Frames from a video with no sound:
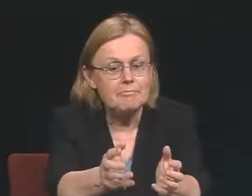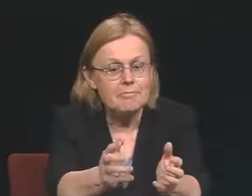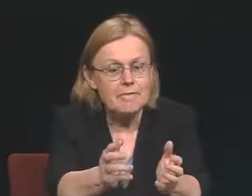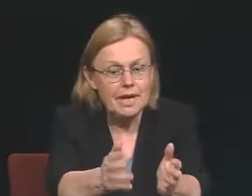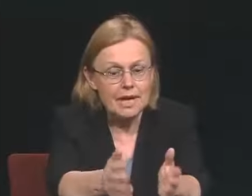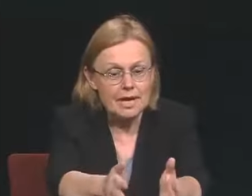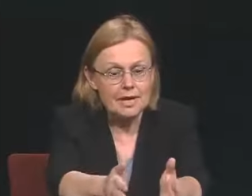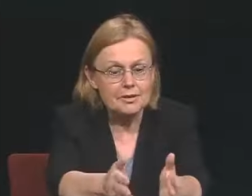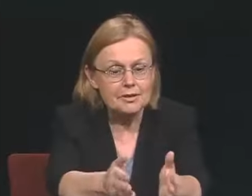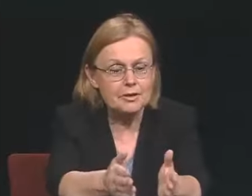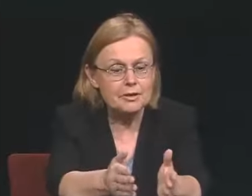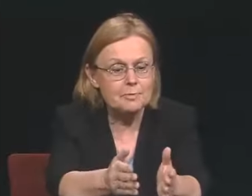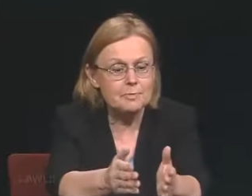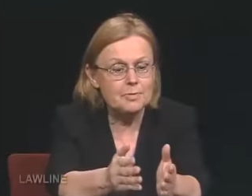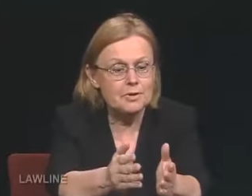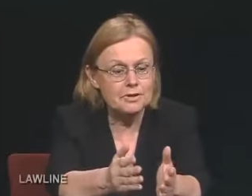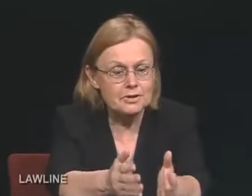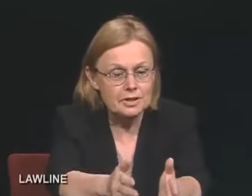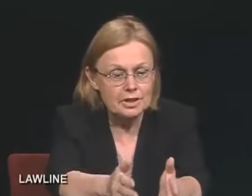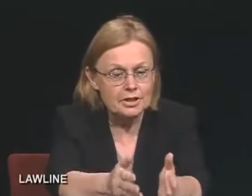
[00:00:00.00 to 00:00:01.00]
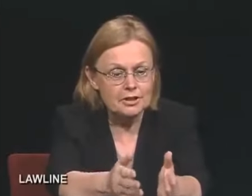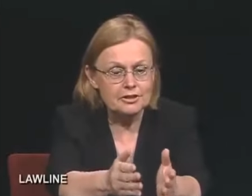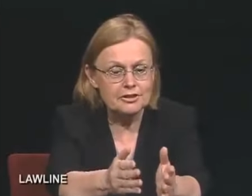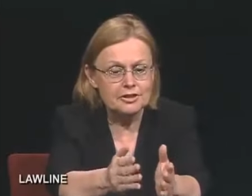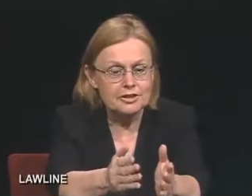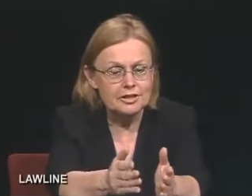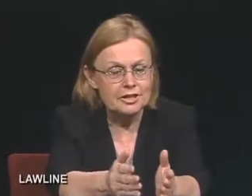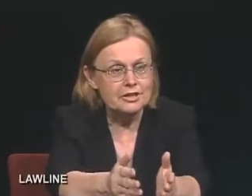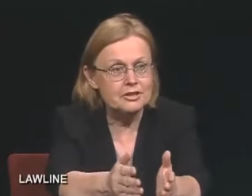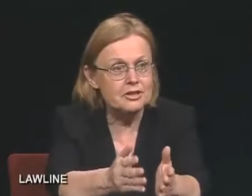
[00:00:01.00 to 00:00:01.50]
mass
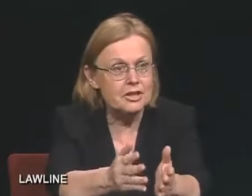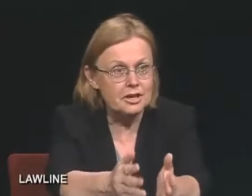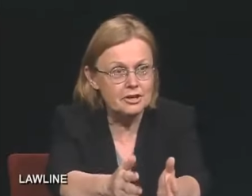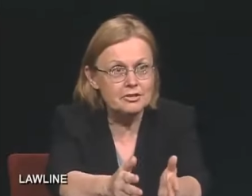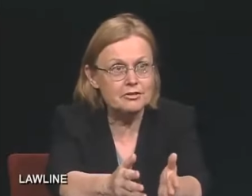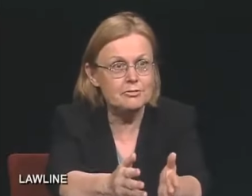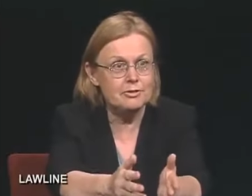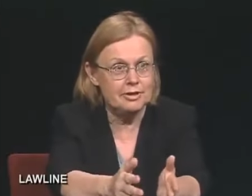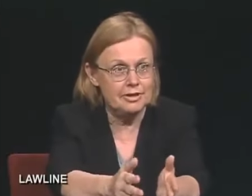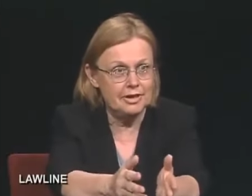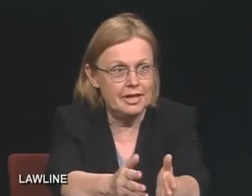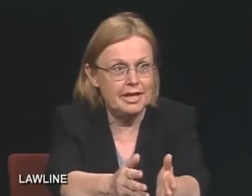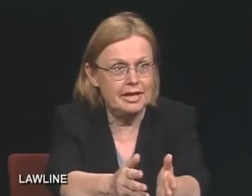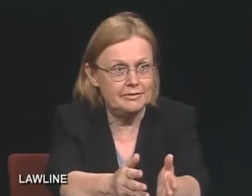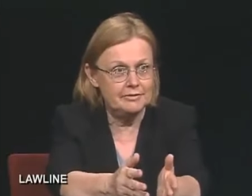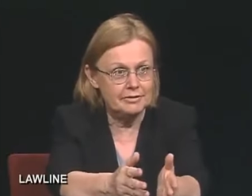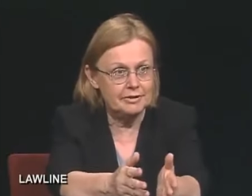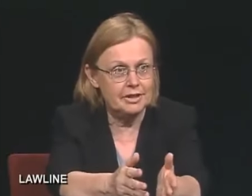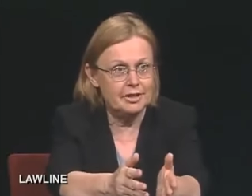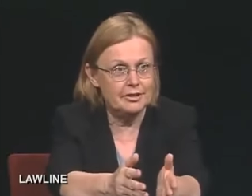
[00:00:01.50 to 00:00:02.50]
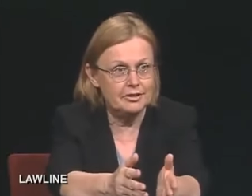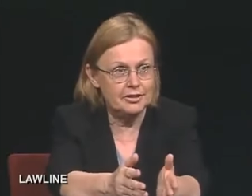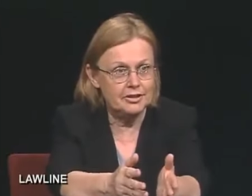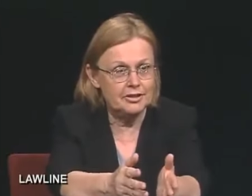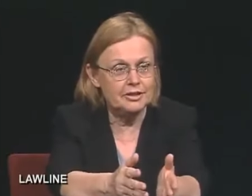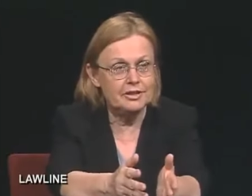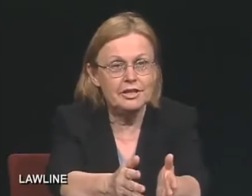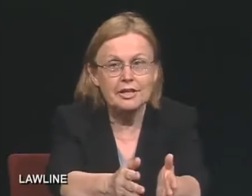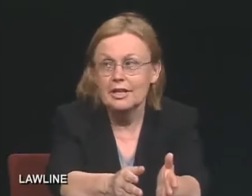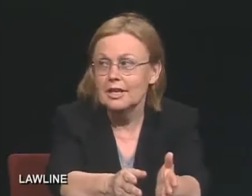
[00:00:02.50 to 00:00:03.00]
production industrial
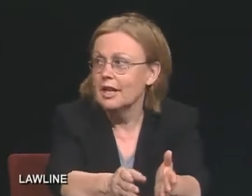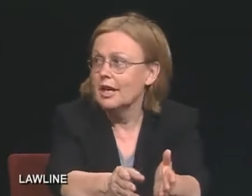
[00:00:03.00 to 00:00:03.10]
agriculture